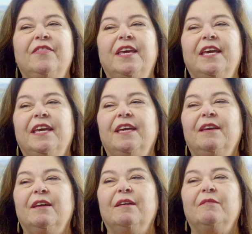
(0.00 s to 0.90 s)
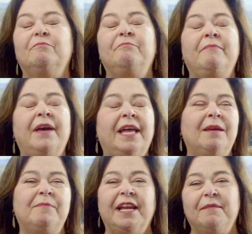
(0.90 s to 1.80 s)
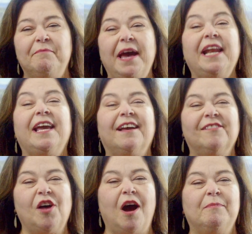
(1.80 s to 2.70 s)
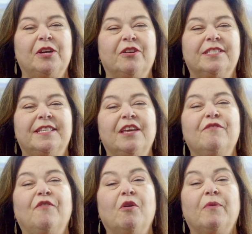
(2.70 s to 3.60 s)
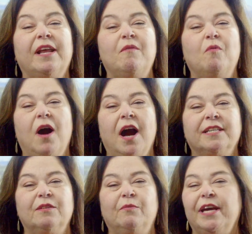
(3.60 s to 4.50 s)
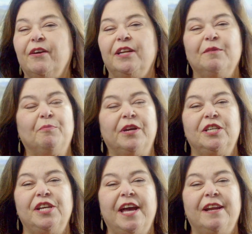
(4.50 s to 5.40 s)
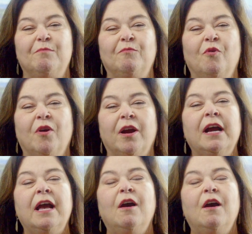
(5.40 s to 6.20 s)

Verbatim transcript: the many, many, many kilometers that you've already walked. We couldn't appreciate it more.